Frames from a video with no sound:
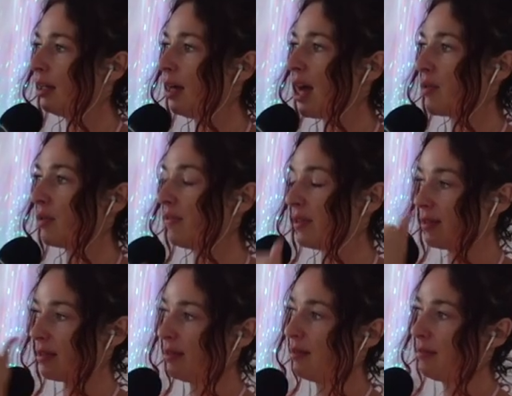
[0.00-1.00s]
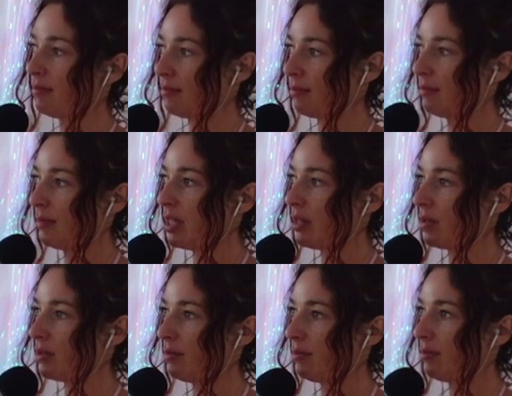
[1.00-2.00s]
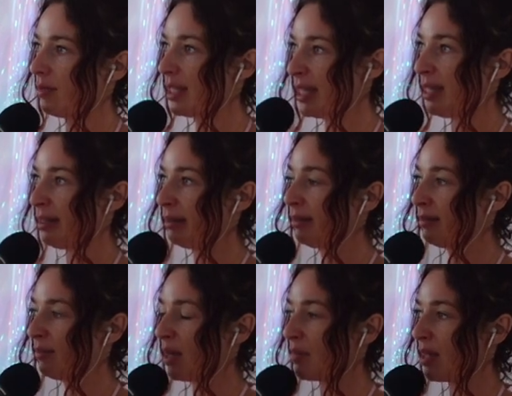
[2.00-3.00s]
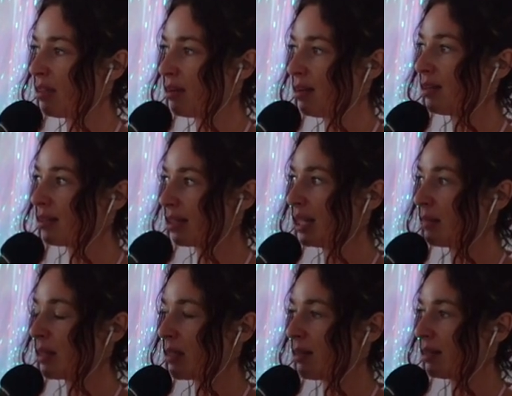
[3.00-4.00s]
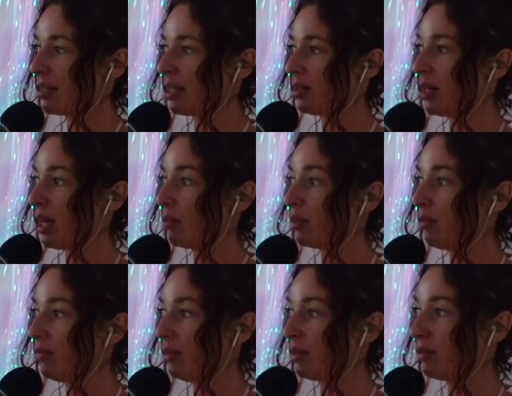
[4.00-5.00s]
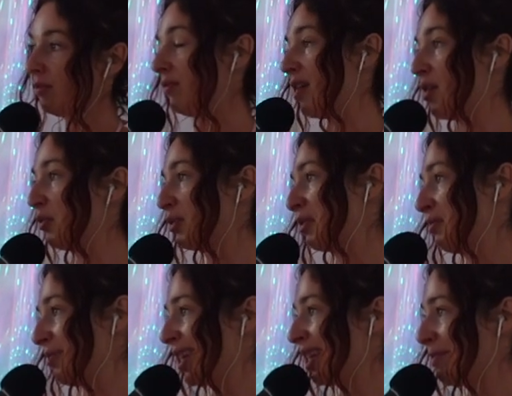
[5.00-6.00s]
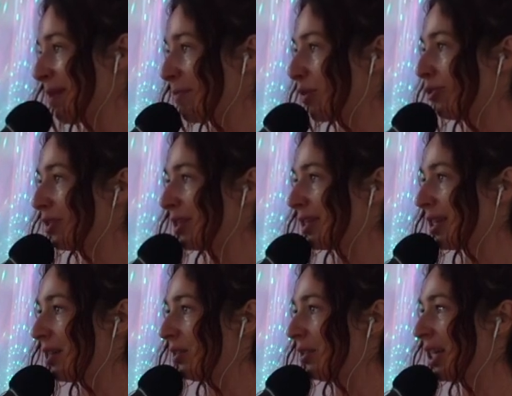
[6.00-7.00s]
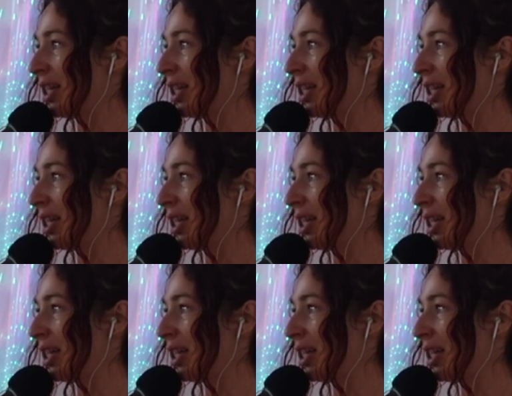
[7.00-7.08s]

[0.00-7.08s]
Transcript: I would feel, you know, seen by my thoughts, getting my thoughts out. I would feel felt by getting my emotions out.